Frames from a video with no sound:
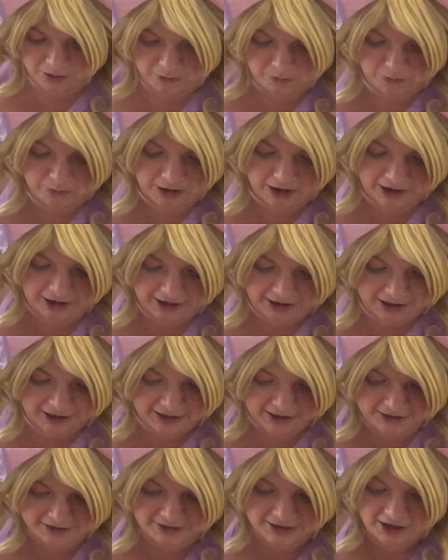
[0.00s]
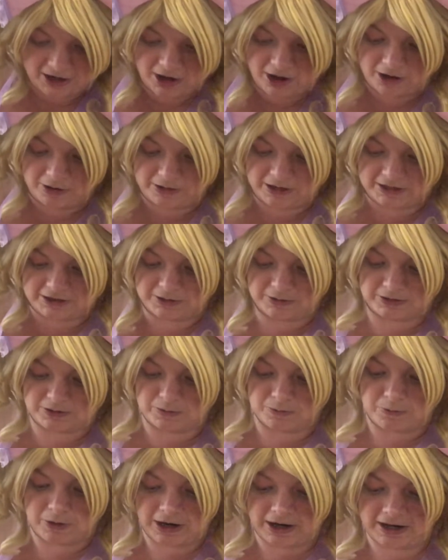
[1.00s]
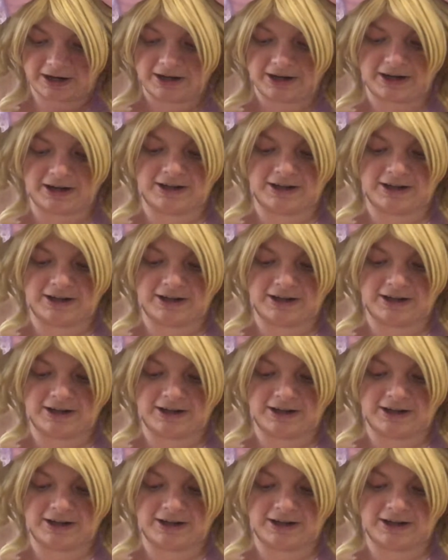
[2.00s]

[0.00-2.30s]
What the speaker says: What? Okay, so it's white